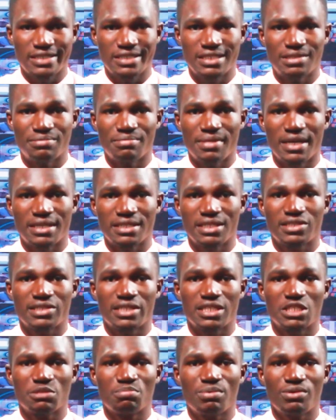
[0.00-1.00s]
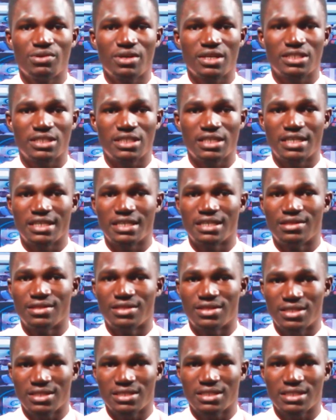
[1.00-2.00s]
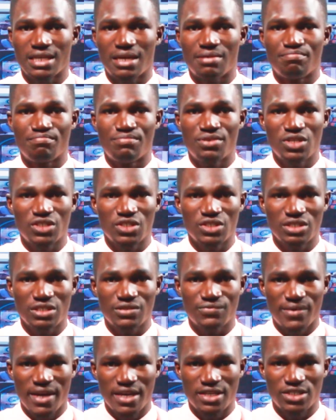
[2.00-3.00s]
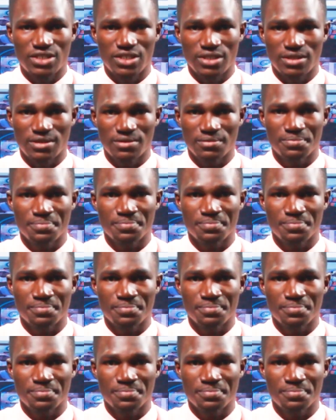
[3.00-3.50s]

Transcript: and demand transparency in this ambitious venture.